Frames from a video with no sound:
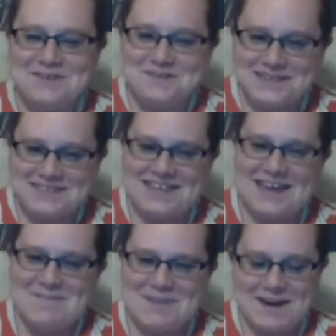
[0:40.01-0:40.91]
what to say
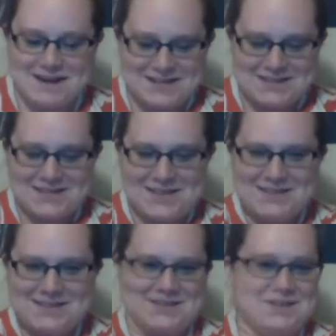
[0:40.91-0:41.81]
about it, so let's
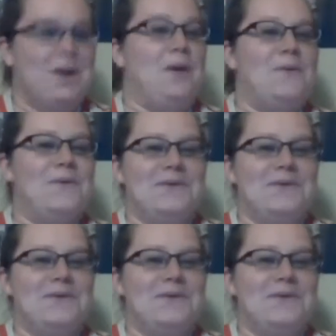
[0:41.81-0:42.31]
just go.